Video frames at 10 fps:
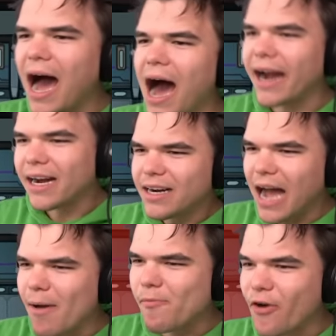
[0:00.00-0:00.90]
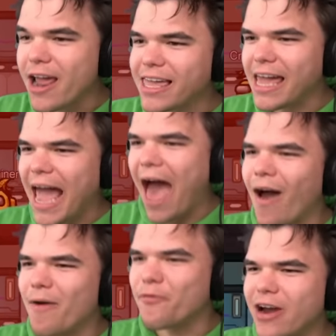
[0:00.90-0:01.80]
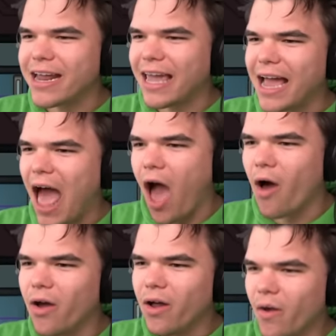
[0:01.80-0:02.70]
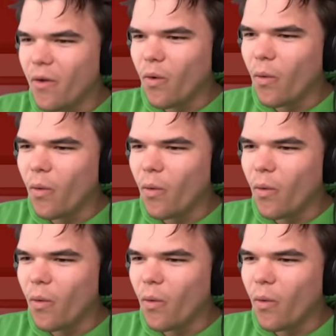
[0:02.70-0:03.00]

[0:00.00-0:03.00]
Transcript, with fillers: god! I'm freaking out! Oh, no! freaking out! Wait, this guy's